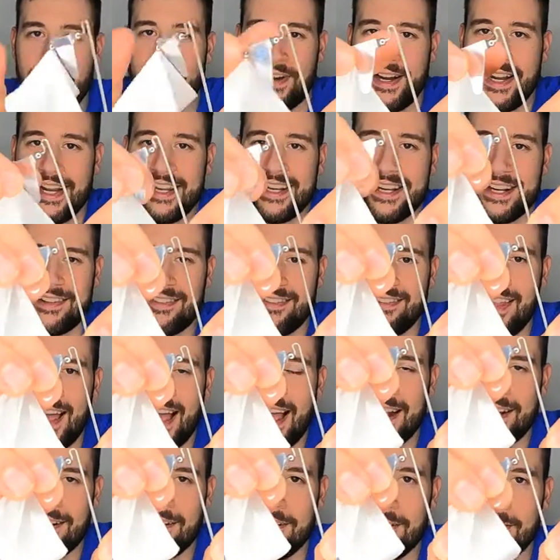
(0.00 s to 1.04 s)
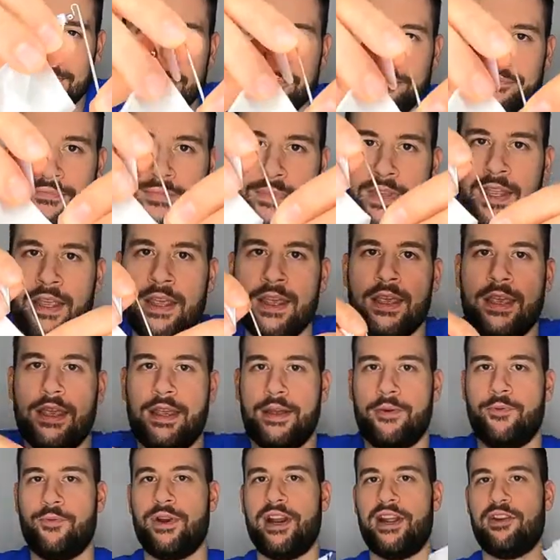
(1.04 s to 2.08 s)
there and a clacker.
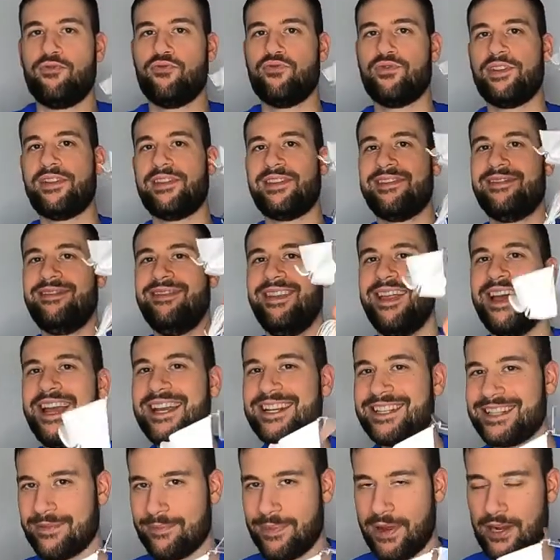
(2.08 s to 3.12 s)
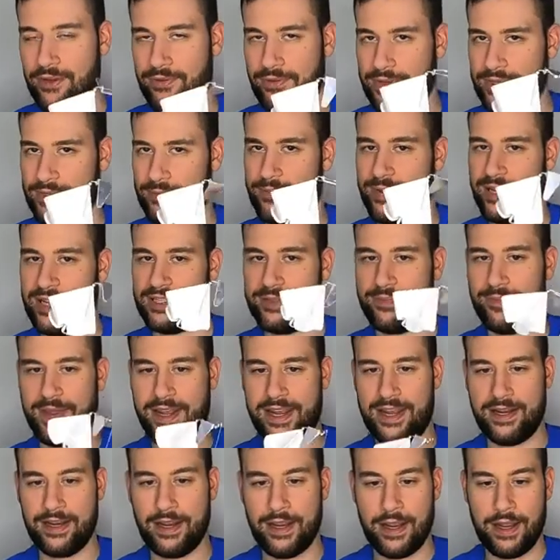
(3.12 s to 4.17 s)
And what I really liked about this
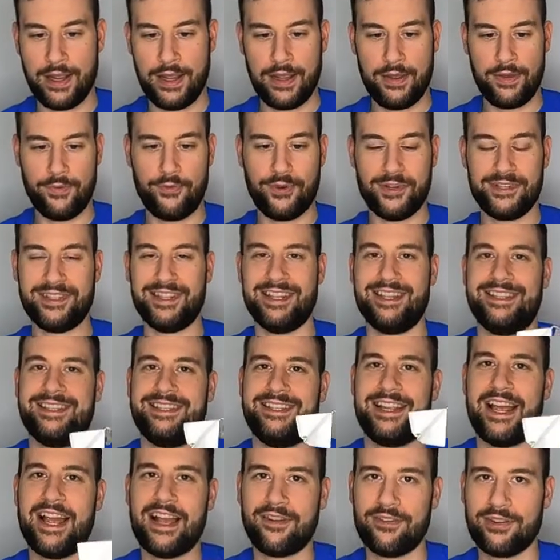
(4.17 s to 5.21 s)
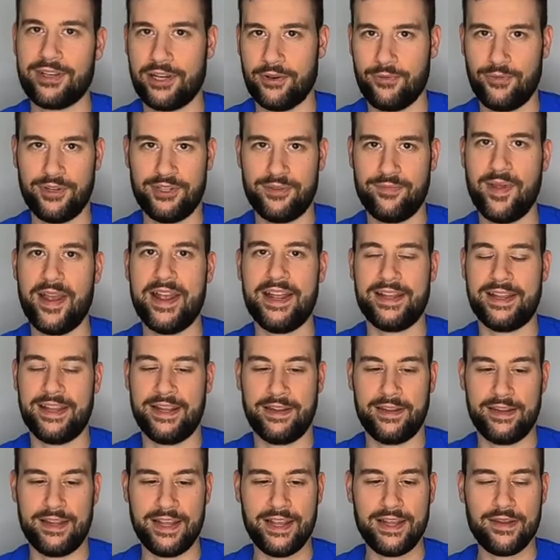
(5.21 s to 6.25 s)
buzzbait was the sound it was
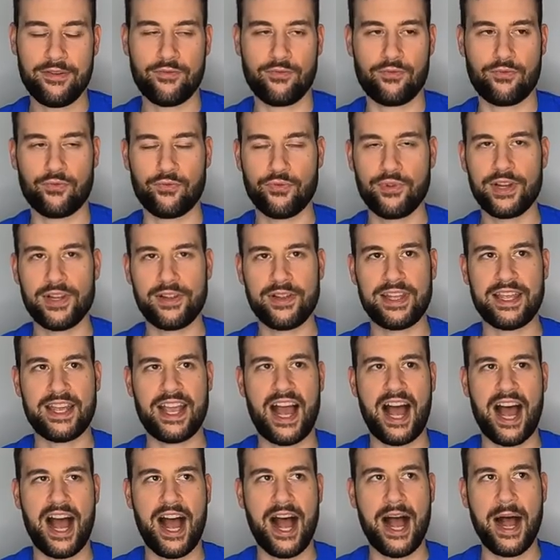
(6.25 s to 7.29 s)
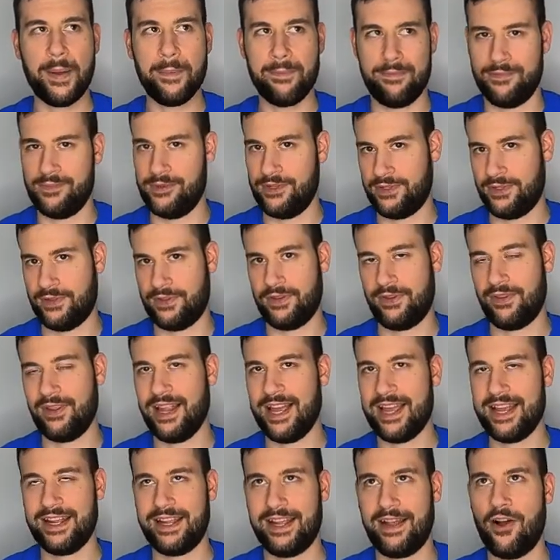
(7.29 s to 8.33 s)
making. It really hummed,
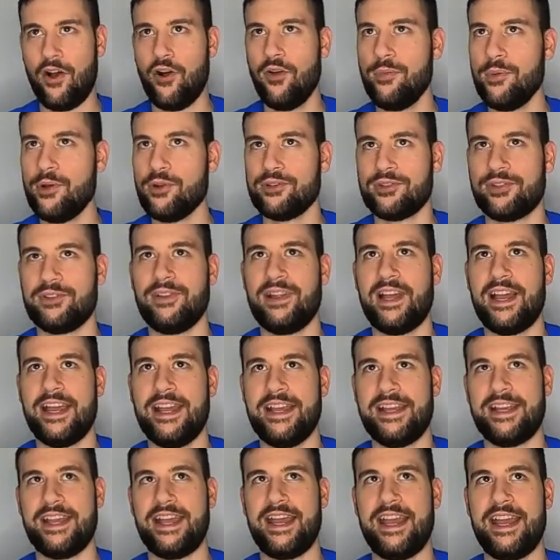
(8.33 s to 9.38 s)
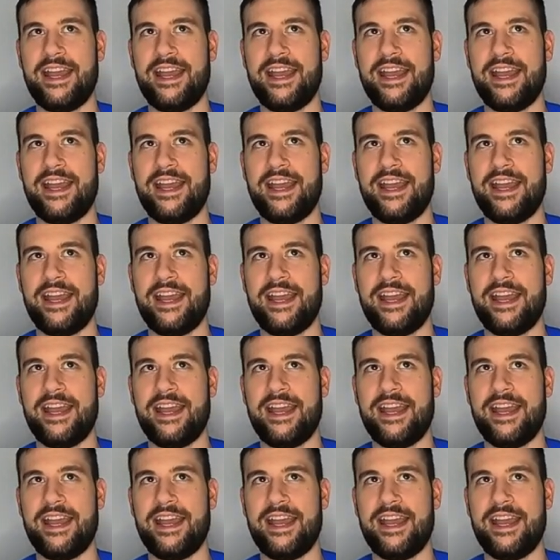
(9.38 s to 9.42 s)
like almost like